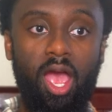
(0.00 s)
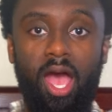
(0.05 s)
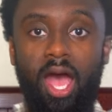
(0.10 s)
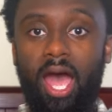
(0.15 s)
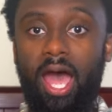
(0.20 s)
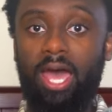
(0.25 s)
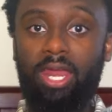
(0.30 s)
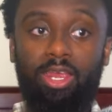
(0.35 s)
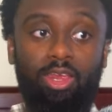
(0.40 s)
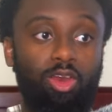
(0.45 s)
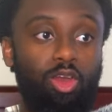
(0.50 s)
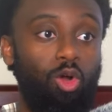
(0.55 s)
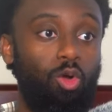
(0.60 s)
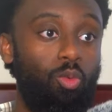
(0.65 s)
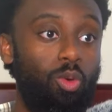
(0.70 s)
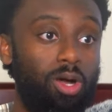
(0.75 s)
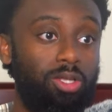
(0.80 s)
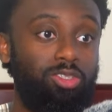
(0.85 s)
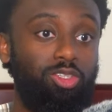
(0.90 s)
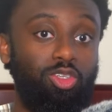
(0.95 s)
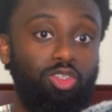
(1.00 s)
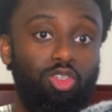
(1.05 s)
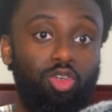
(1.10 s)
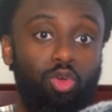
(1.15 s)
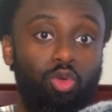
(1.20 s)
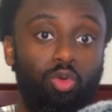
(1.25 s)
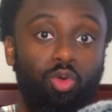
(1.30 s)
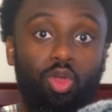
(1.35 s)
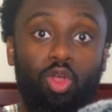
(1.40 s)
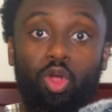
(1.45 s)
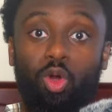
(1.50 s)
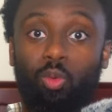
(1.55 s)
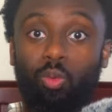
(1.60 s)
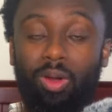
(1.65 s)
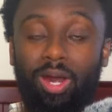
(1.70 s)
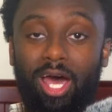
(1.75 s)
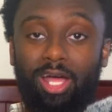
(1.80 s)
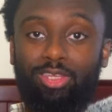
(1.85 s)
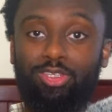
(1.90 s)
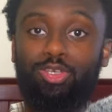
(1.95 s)
I didn't know what to do.
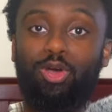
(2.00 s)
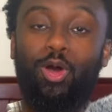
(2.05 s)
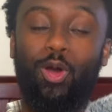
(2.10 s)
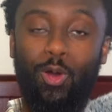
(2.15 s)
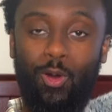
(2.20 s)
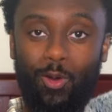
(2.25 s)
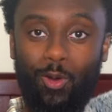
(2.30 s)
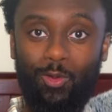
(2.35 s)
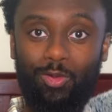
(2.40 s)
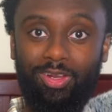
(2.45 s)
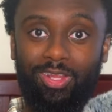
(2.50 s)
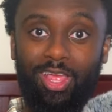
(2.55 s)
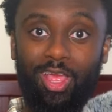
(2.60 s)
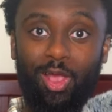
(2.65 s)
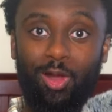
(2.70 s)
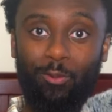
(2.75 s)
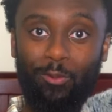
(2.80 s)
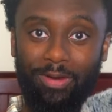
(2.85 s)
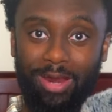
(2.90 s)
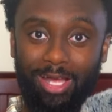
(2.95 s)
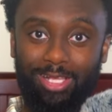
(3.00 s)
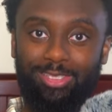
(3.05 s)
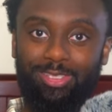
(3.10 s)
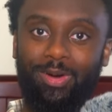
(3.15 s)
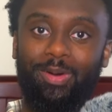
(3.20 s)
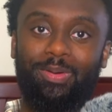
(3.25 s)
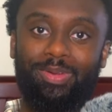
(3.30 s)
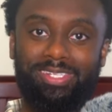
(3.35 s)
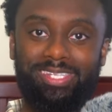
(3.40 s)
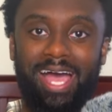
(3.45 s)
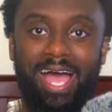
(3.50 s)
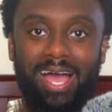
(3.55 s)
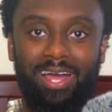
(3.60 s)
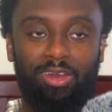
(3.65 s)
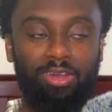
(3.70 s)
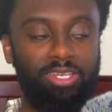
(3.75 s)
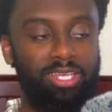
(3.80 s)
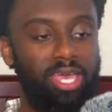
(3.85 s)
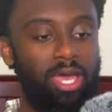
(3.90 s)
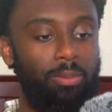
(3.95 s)
When I told
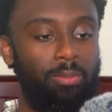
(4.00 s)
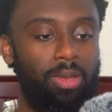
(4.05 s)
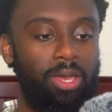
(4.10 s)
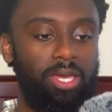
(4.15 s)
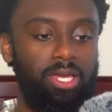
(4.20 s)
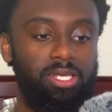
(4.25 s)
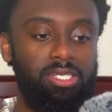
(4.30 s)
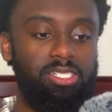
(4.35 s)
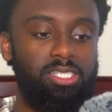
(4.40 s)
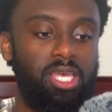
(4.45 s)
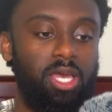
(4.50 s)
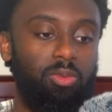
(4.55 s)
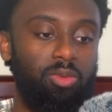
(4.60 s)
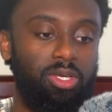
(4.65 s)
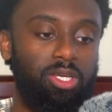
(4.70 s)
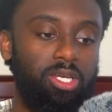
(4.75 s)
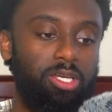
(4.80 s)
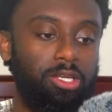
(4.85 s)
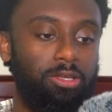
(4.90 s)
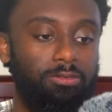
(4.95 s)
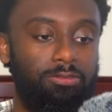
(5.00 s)
Tyler, yeah, man, he said we couldn't